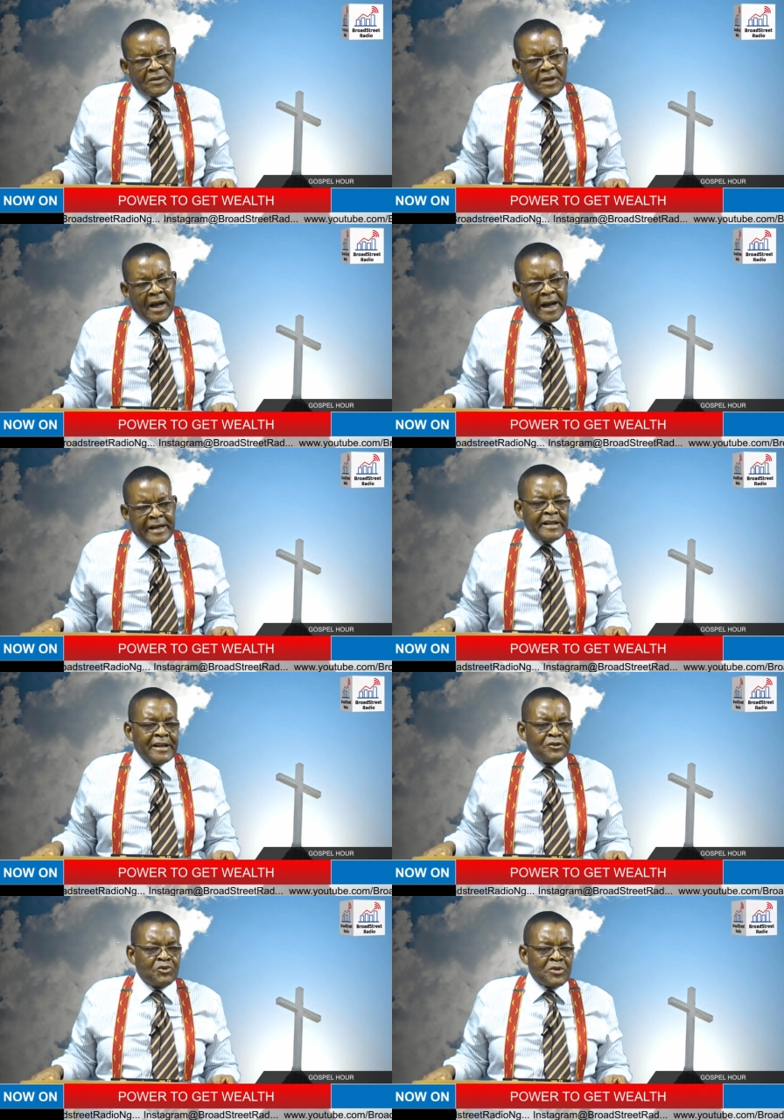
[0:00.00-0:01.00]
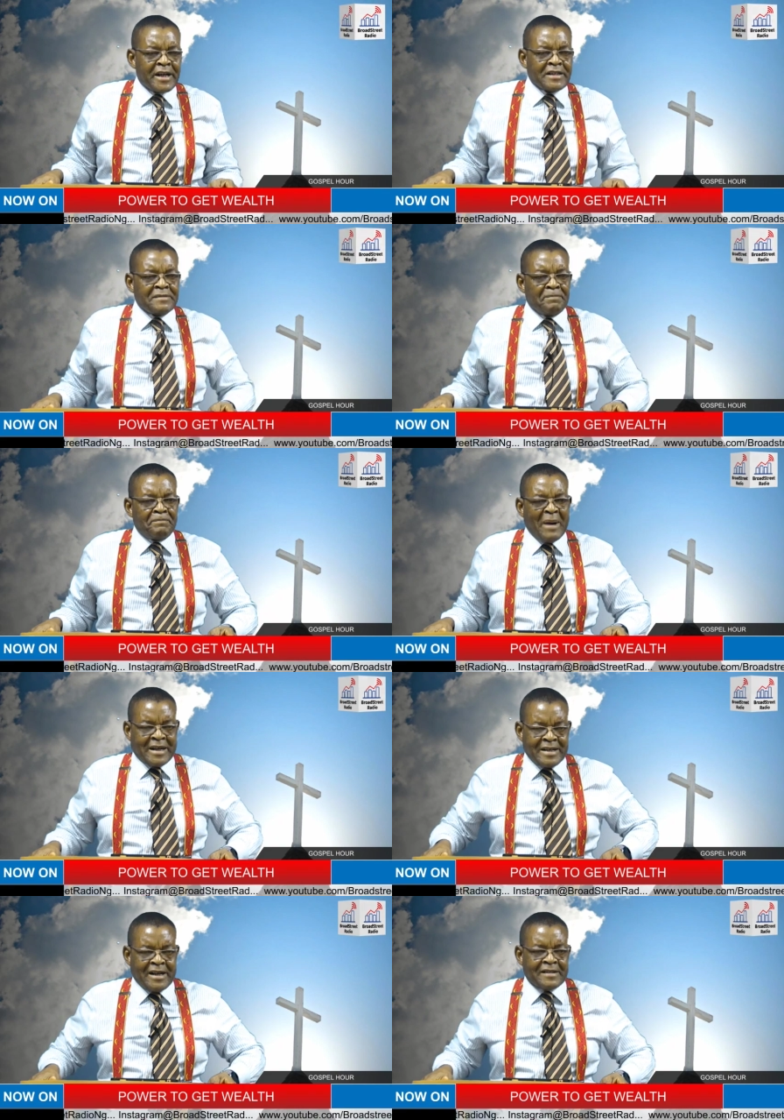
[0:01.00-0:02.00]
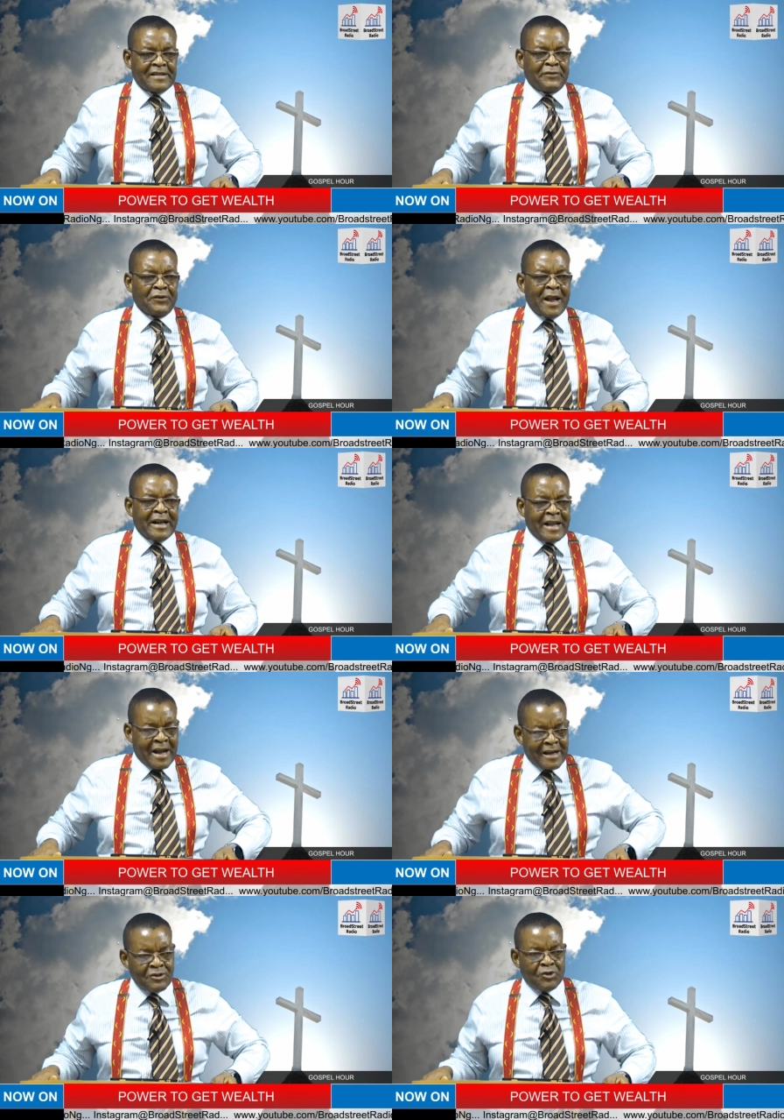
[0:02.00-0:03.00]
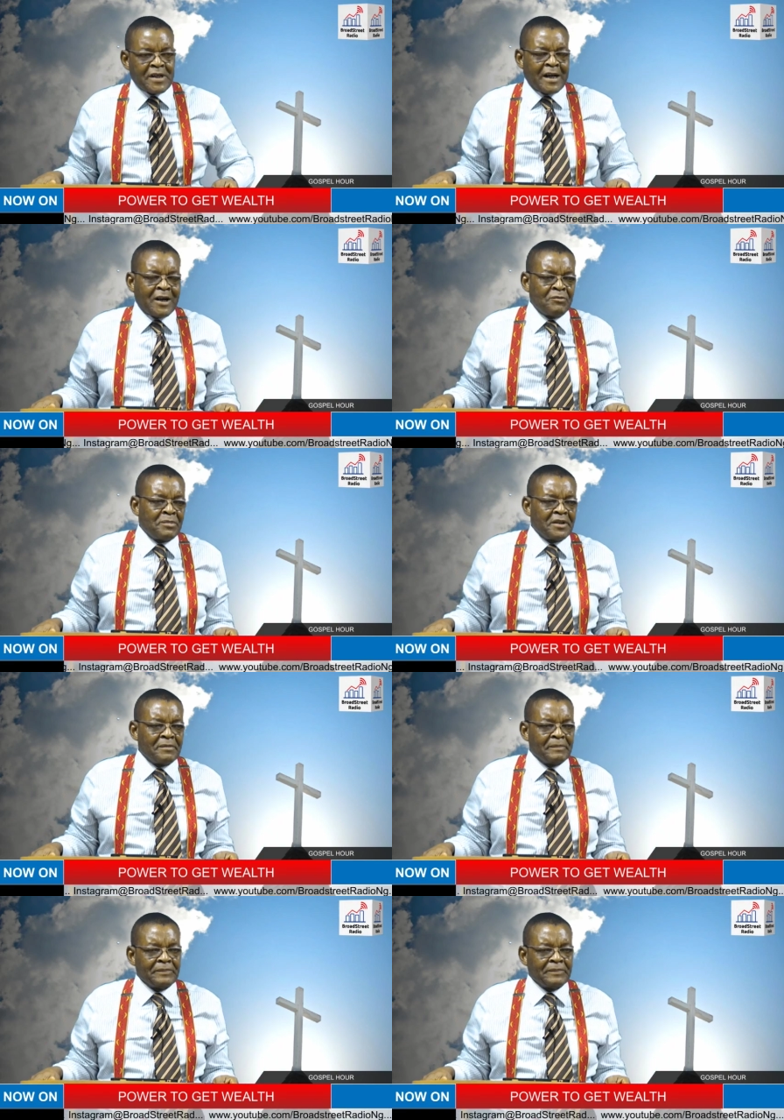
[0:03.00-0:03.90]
I needed to get partners, if you like, directors around me.